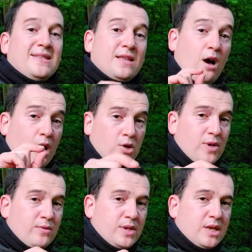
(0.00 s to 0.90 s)
at the heart
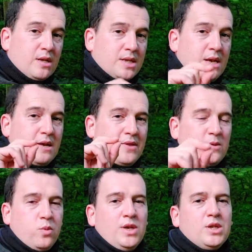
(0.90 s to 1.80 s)
rate results
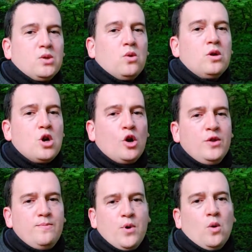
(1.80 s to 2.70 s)
that we saw
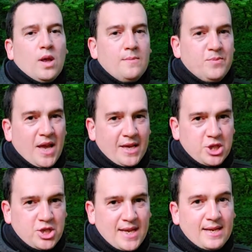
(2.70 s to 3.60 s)
on the Polar
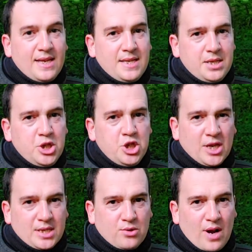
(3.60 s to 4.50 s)
H10 ECG
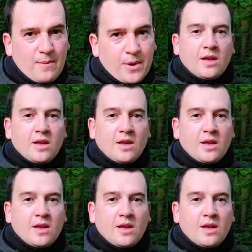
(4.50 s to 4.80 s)
chest strap.